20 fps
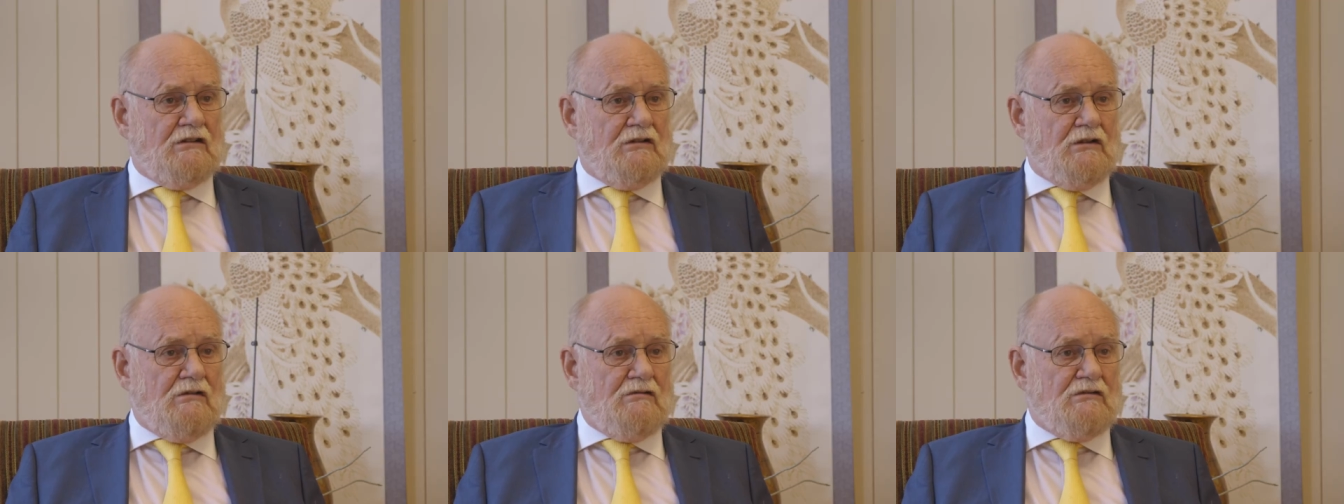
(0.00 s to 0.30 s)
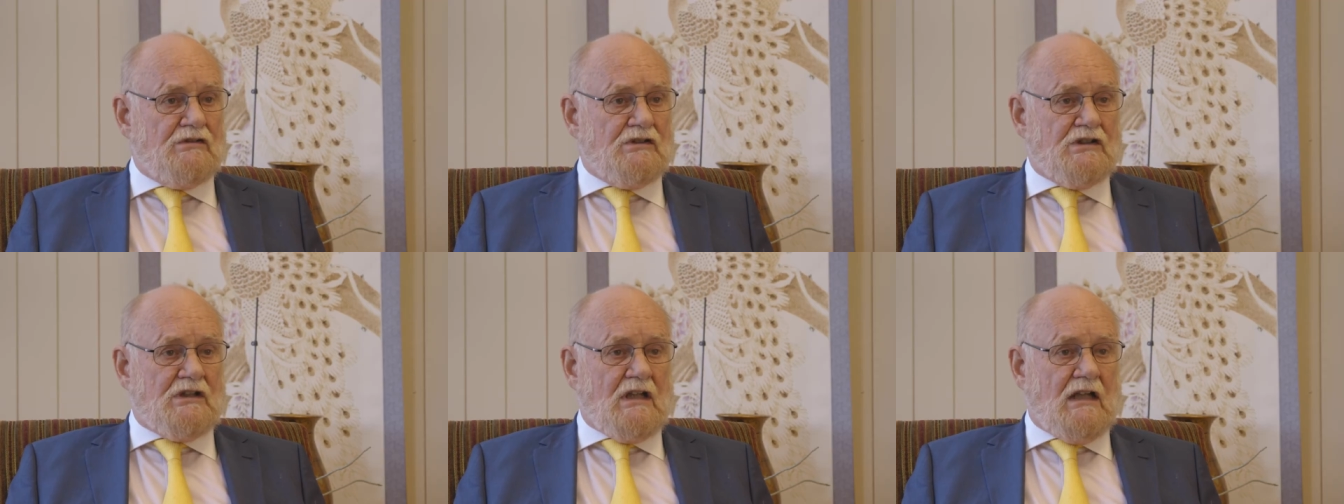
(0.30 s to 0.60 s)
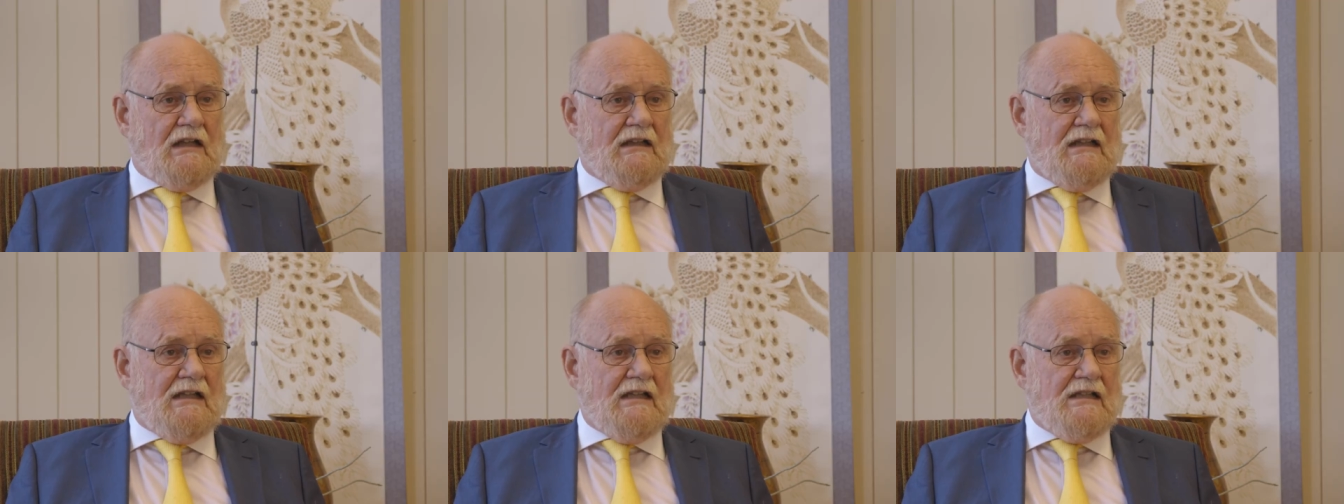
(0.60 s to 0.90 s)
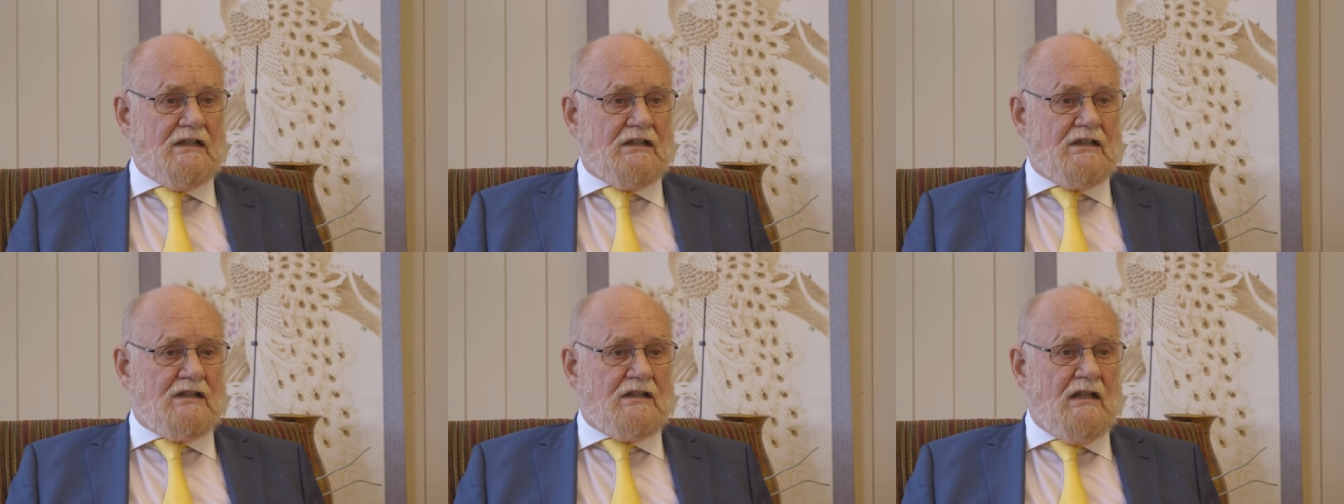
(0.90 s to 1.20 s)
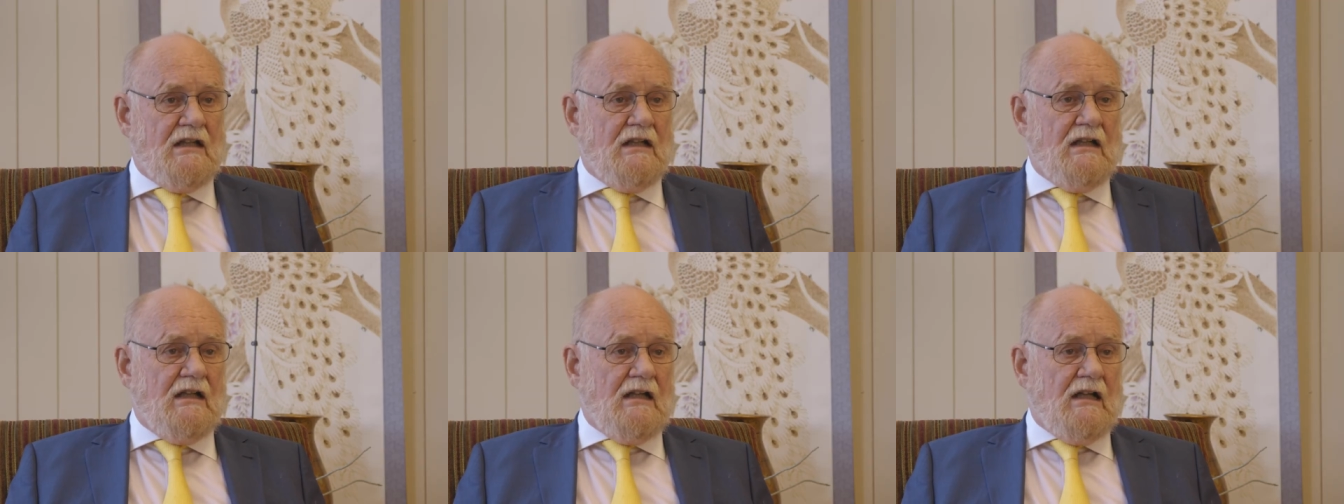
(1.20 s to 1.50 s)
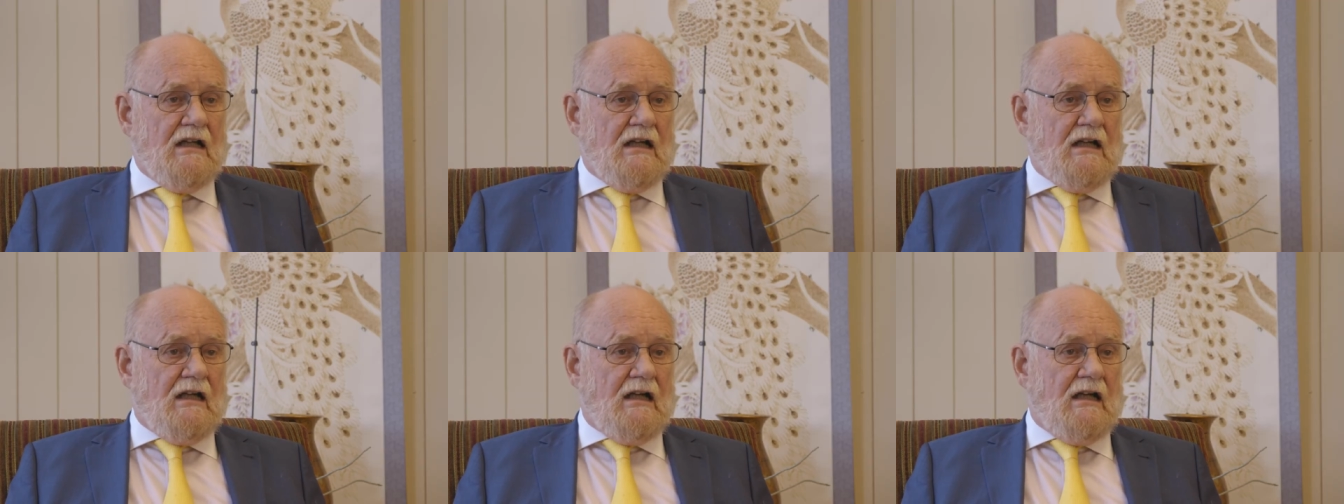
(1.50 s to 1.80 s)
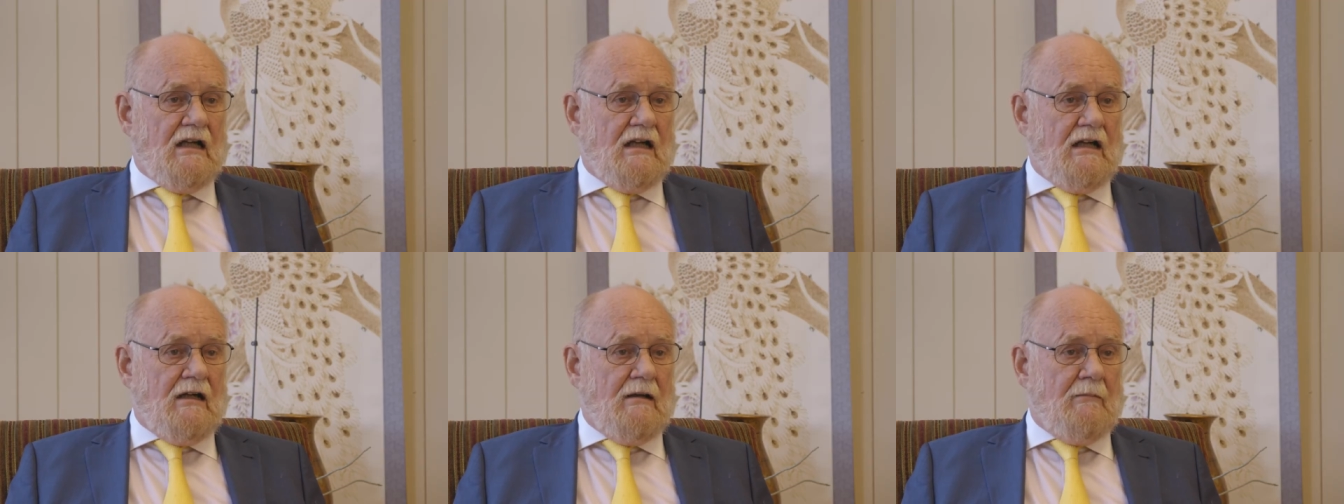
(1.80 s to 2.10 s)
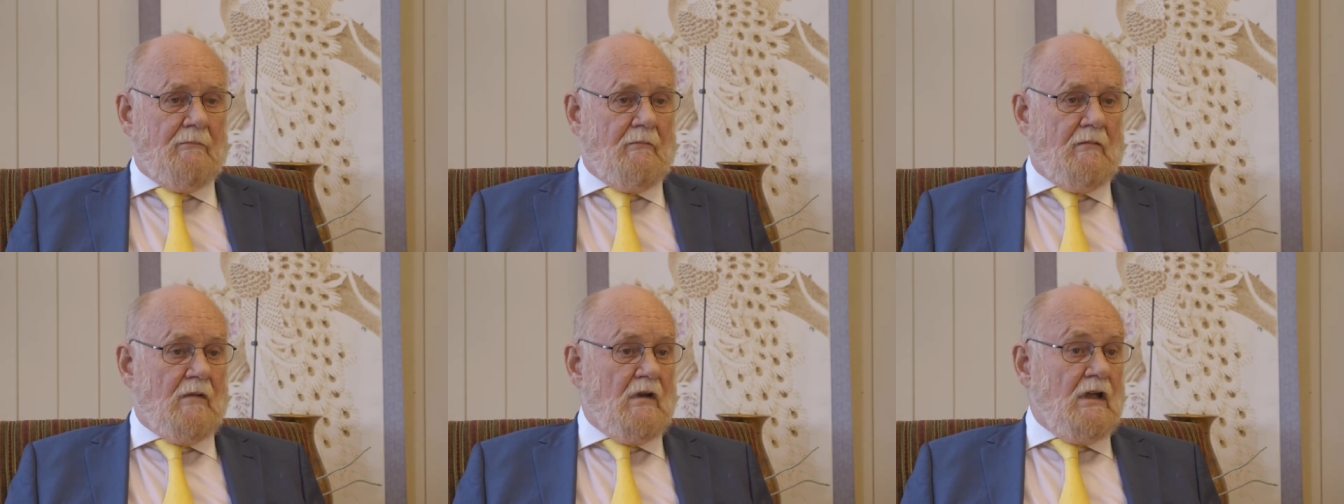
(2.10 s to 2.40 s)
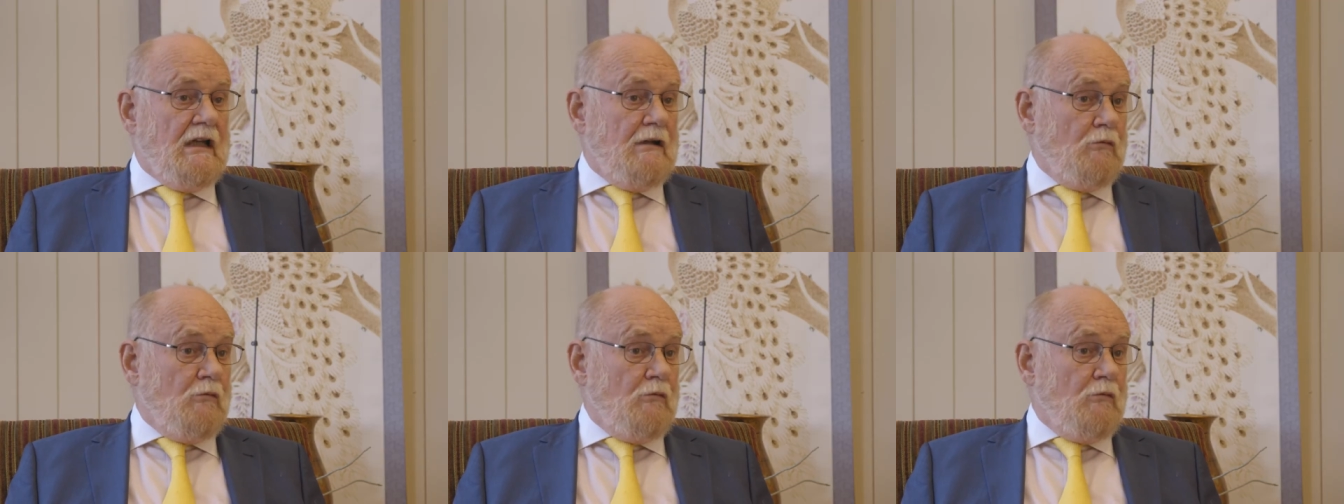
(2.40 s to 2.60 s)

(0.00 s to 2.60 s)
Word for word: and youth studies, um,